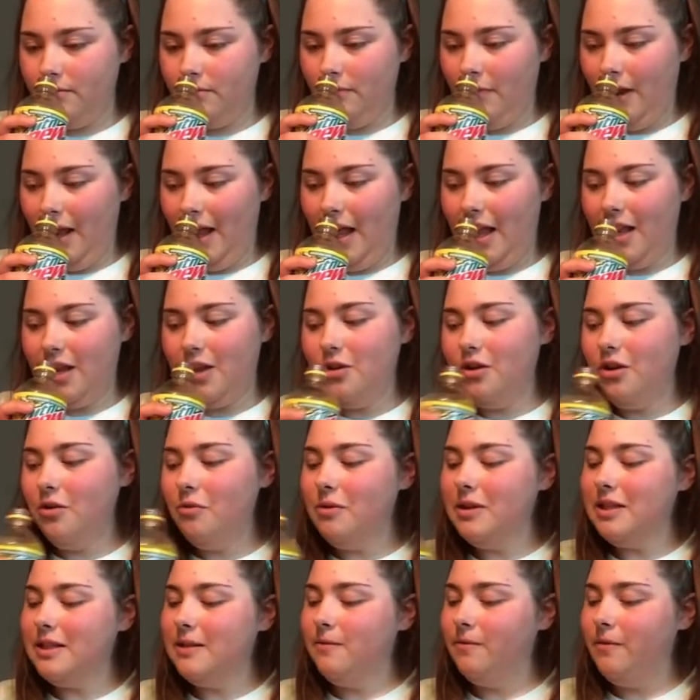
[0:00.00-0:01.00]
And you know
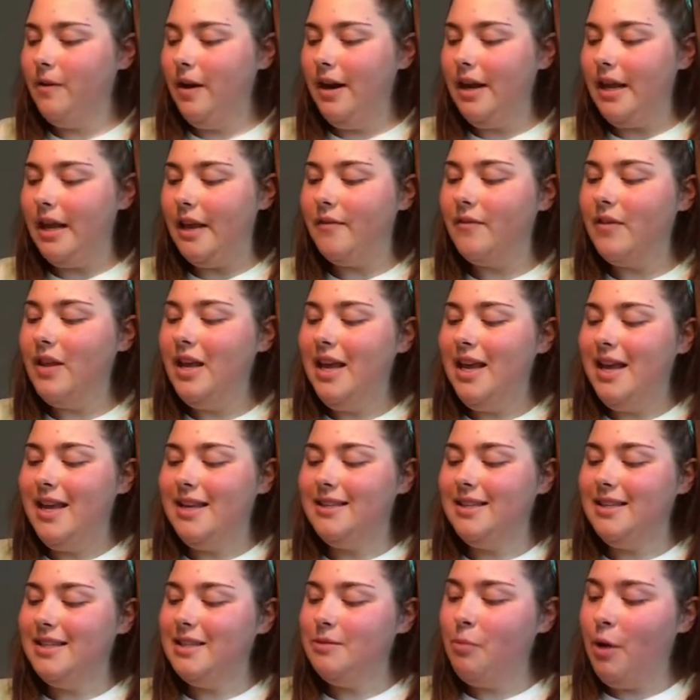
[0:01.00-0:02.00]
what's funny? Is
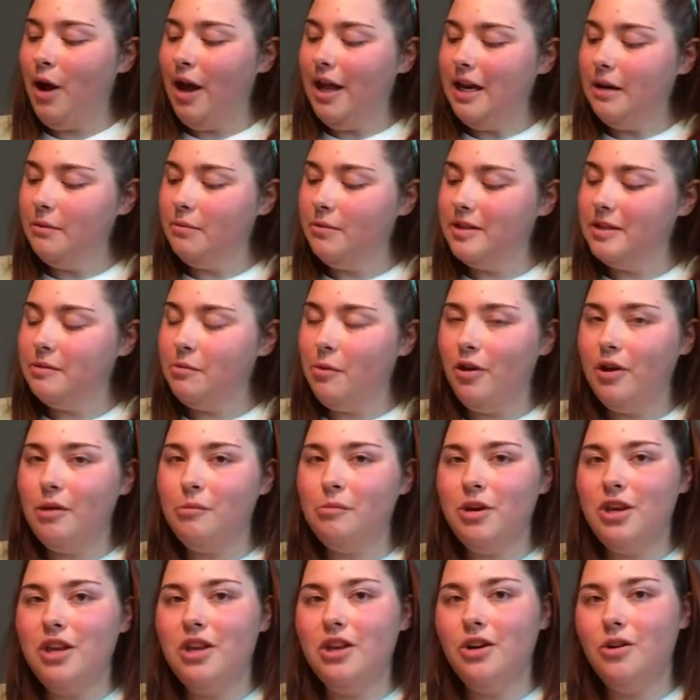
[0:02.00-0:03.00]
it's pineapple smelling, but
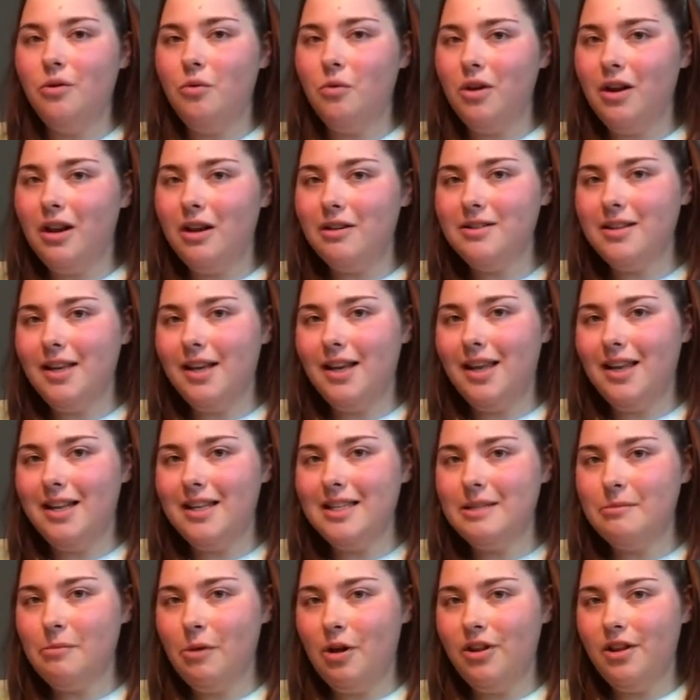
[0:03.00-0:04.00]
you know what else I get a
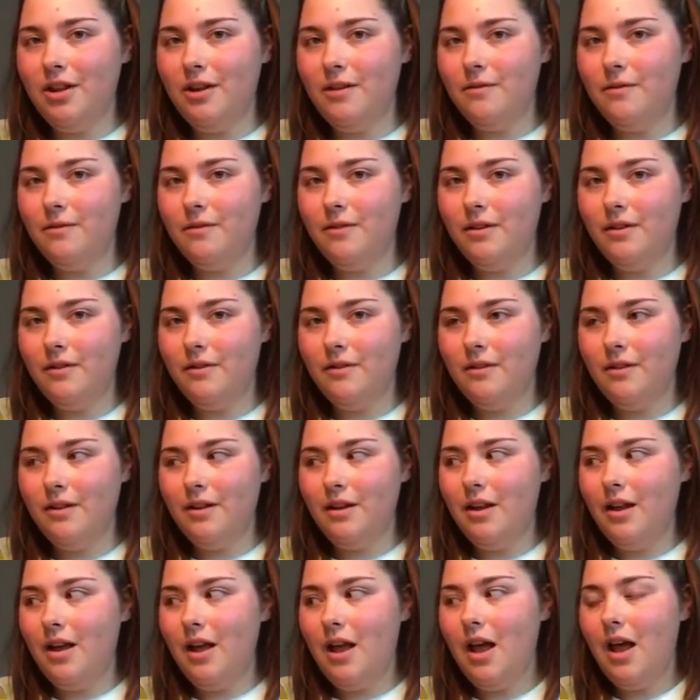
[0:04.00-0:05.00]
smell of?
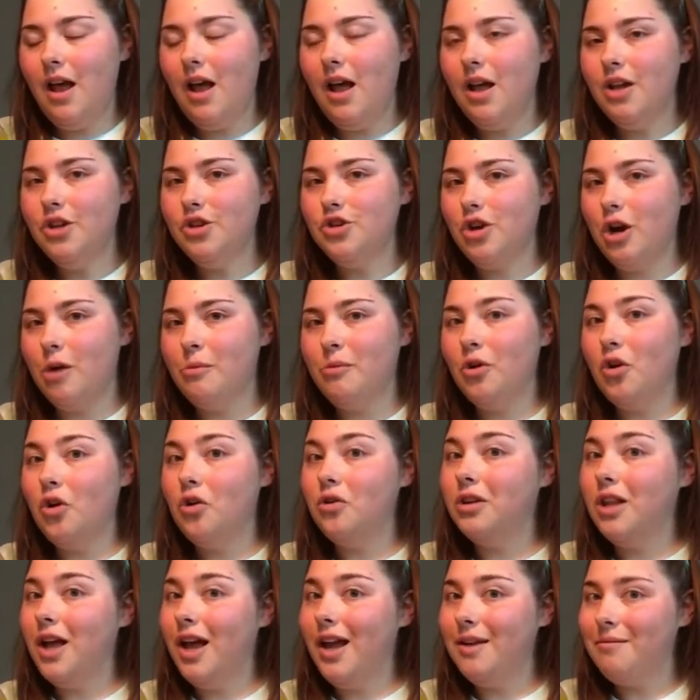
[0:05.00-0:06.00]
Tropical
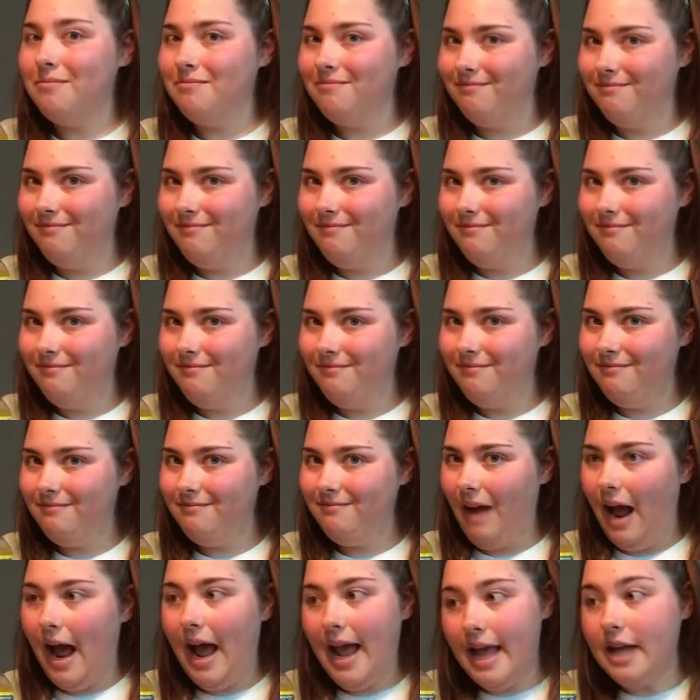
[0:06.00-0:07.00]
lime.
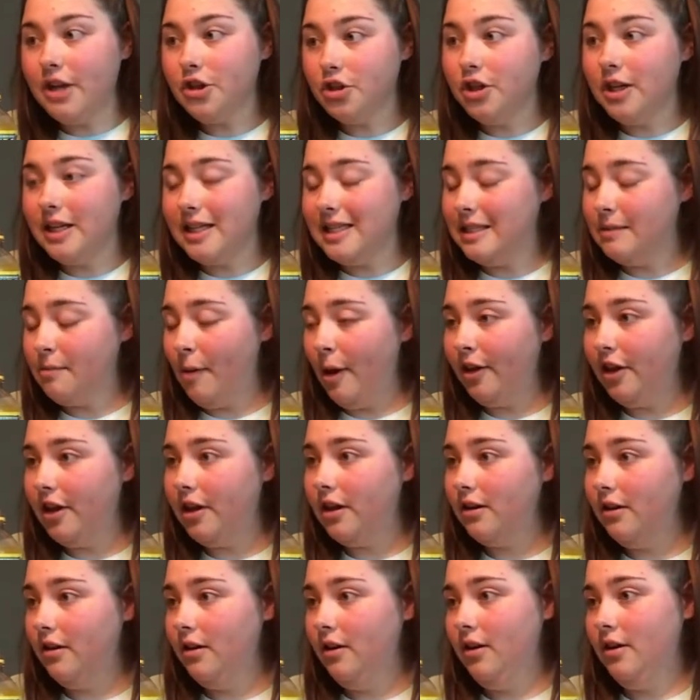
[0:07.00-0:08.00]
I actually can smell it.
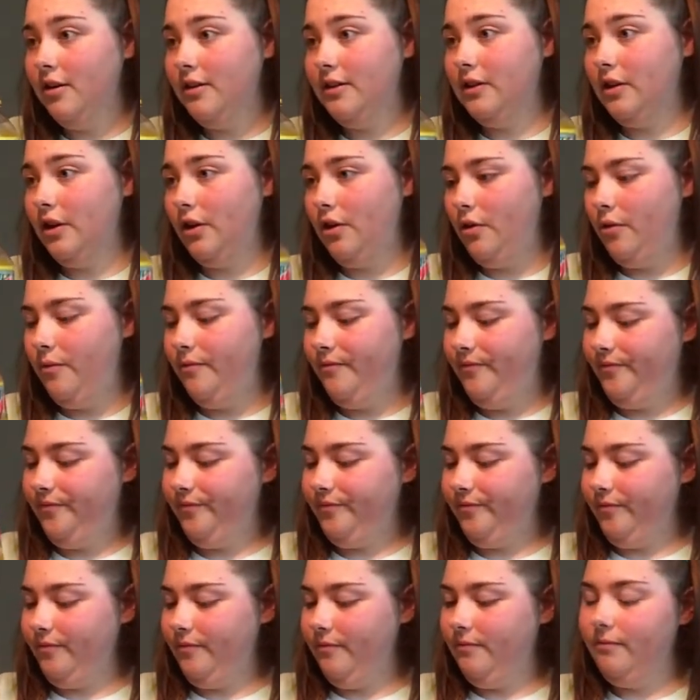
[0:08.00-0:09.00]
So
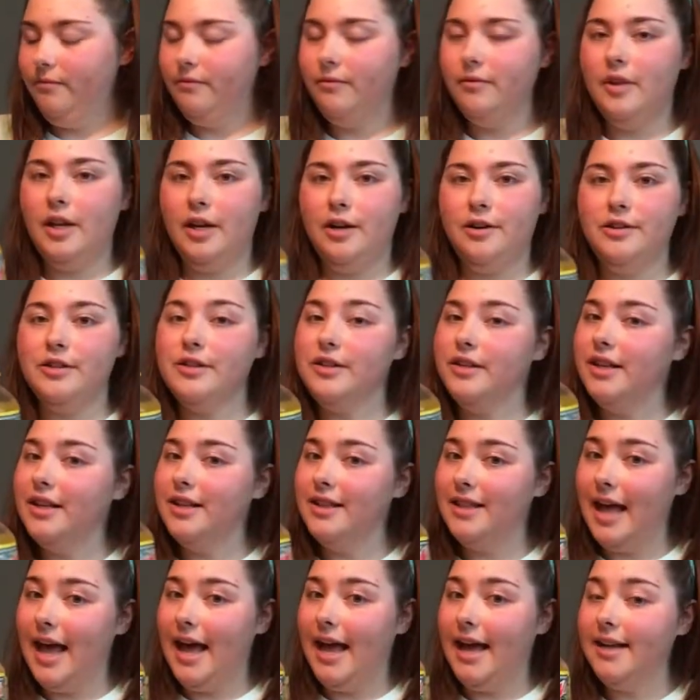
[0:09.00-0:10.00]
there's
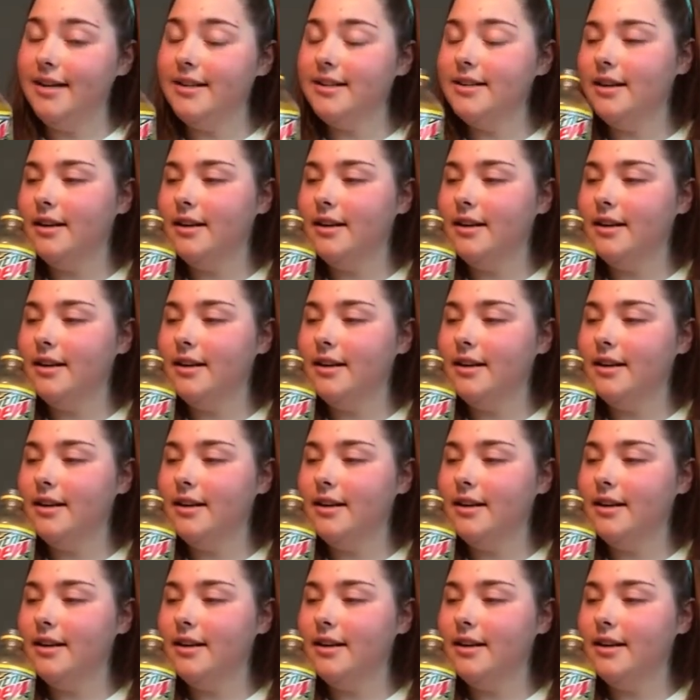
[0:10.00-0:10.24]
that.